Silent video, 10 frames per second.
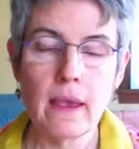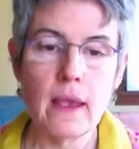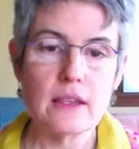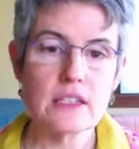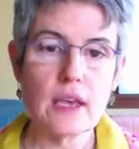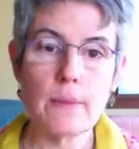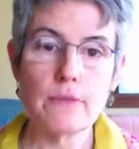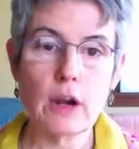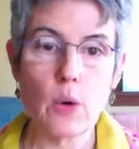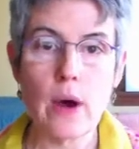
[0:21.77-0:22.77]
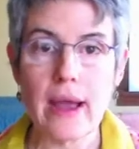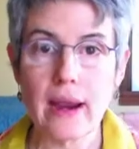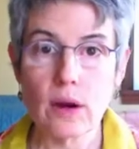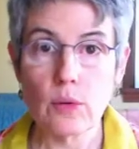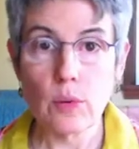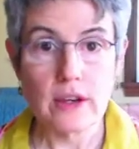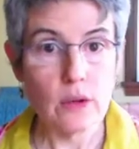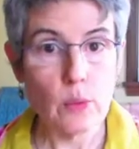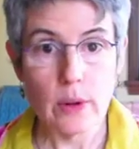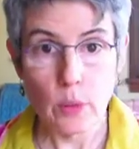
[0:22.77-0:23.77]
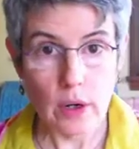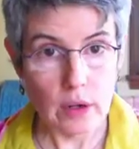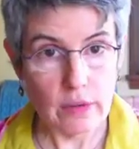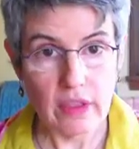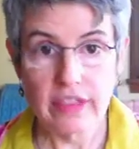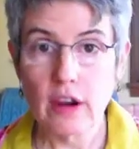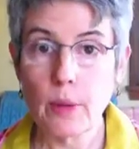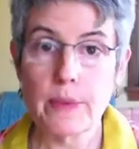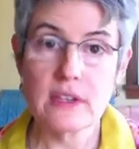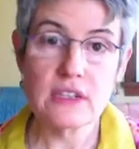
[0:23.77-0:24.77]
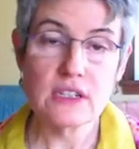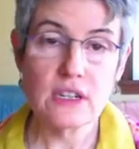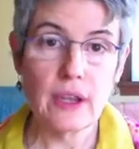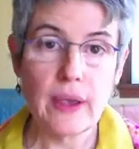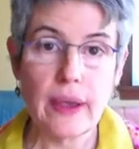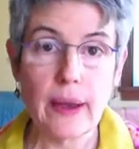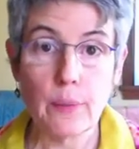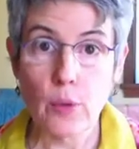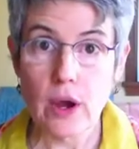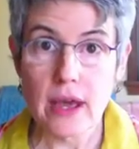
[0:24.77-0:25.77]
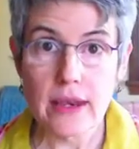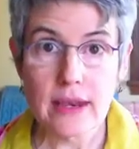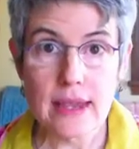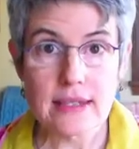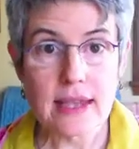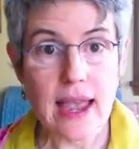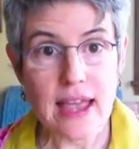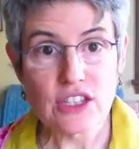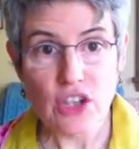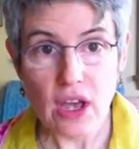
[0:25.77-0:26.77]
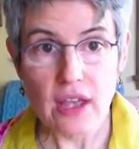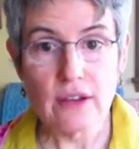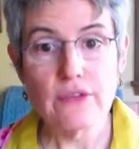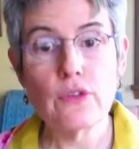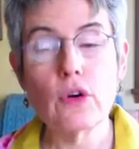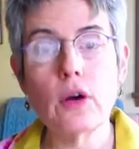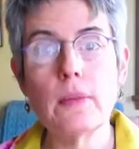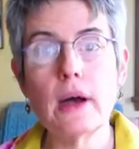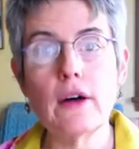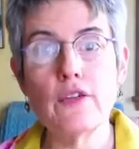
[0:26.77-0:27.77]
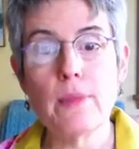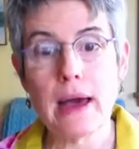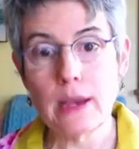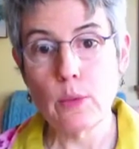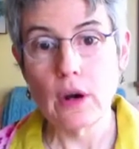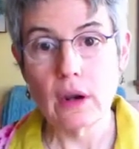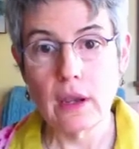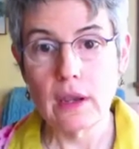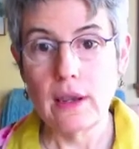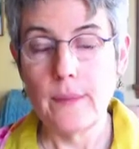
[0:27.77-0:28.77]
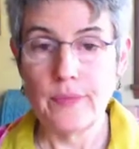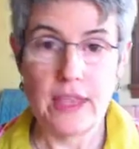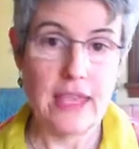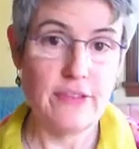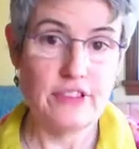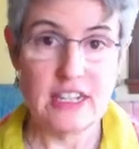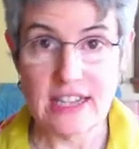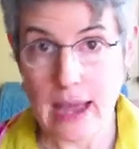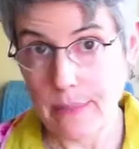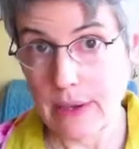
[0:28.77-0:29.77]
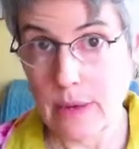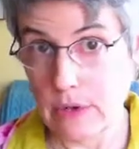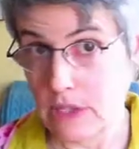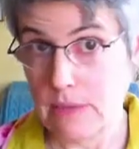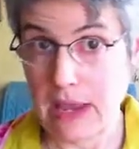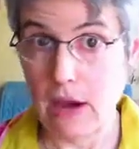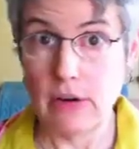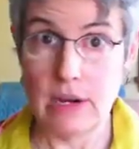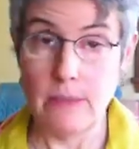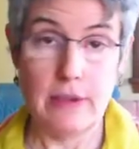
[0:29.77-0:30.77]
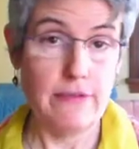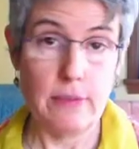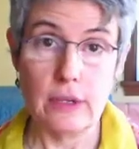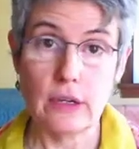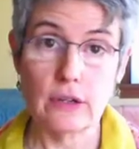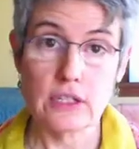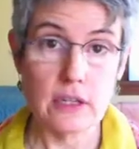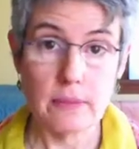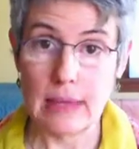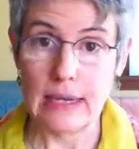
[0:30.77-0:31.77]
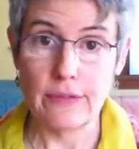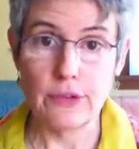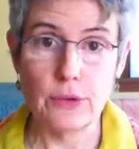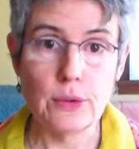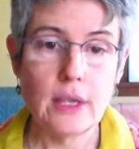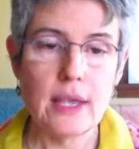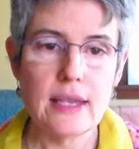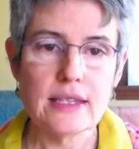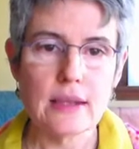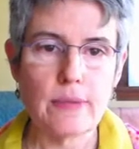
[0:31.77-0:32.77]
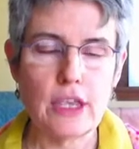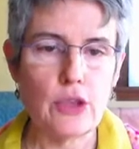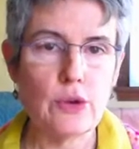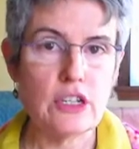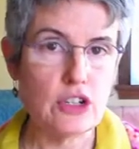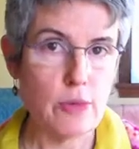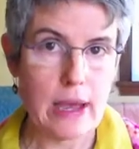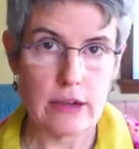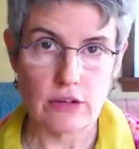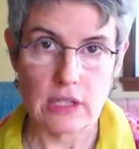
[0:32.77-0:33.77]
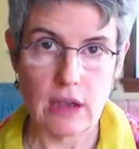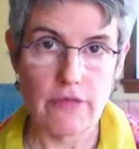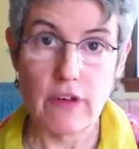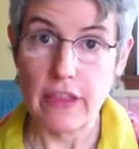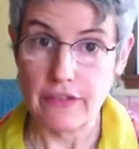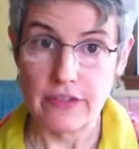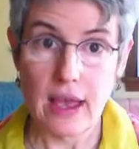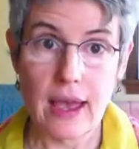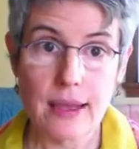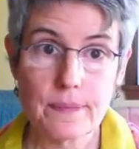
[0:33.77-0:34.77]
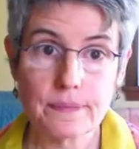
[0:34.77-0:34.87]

Some require one-to-one work with a therapist. One is a hands-on form of body work. The EFT tapping, which may already be familiar to many of you, is something you can do by yourself on the fly.